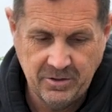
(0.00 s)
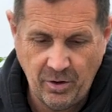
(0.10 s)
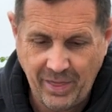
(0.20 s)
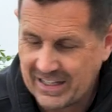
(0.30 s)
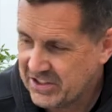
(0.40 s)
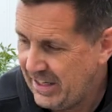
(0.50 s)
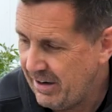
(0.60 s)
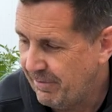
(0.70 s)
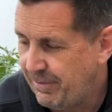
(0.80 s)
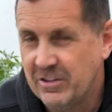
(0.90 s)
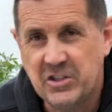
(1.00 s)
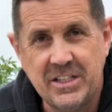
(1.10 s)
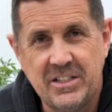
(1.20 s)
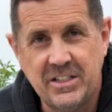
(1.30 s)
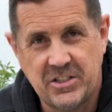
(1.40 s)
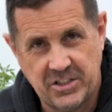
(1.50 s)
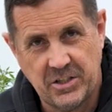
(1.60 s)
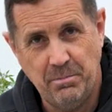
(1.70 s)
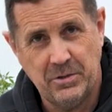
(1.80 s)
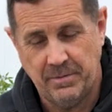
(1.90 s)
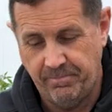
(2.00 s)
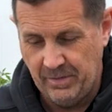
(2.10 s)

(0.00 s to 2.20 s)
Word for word: So that's it for the GT Systems.